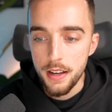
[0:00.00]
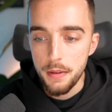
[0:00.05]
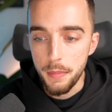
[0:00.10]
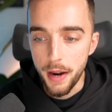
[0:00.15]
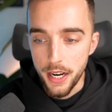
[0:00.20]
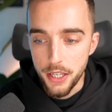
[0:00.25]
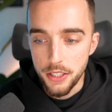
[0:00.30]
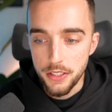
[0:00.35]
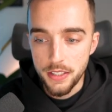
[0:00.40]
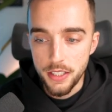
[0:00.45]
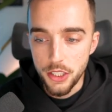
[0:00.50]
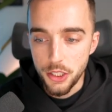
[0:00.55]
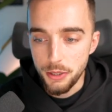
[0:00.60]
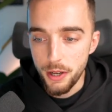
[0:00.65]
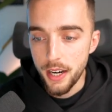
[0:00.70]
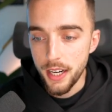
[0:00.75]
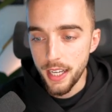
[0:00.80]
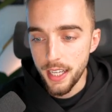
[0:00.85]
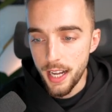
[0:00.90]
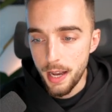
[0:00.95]
My agency's
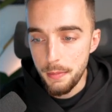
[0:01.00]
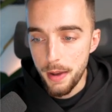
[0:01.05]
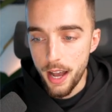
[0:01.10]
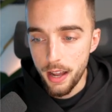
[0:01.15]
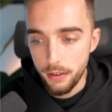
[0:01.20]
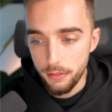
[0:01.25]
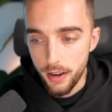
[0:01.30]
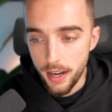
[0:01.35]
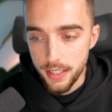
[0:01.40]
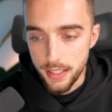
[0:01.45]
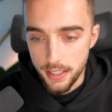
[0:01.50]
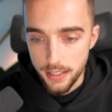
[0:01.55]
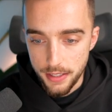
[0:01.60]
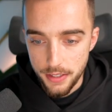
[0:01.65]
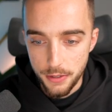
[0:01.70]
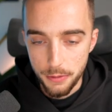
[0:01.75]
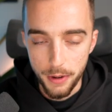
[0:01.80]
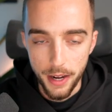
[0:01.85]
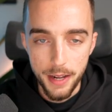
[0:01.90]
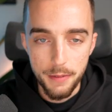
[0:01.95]
drowning and I'm out of
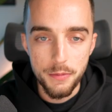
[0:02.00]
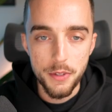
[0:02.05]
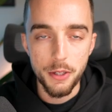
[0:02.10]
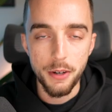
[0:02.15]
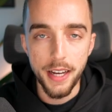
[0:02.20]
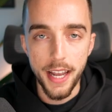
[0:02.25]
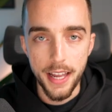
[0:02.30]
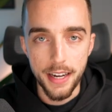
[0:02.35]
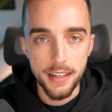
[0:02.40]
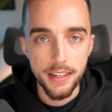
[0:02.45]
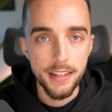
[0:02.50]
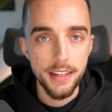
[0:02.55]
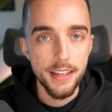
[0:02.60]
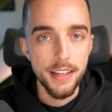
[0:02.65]
ideas, right? So again,